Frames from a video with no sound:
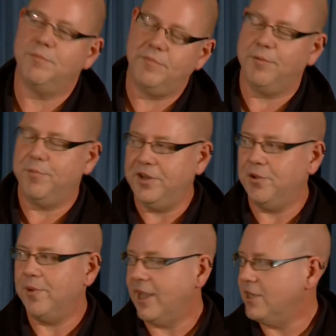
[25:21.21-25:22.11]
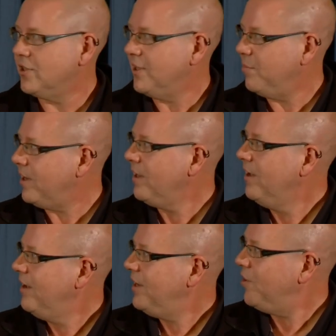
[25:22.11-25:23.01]
We do occasionally, but
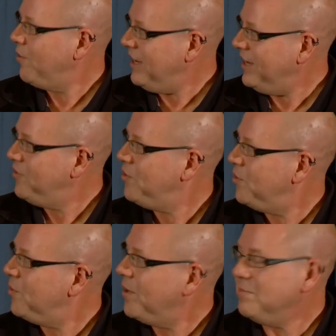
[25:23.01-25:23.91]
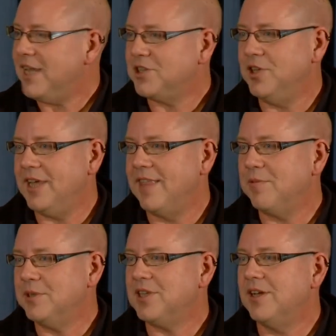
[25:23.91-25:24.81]
you don't need to actually get the
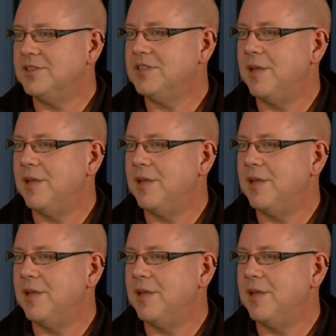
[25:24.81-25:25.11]
results.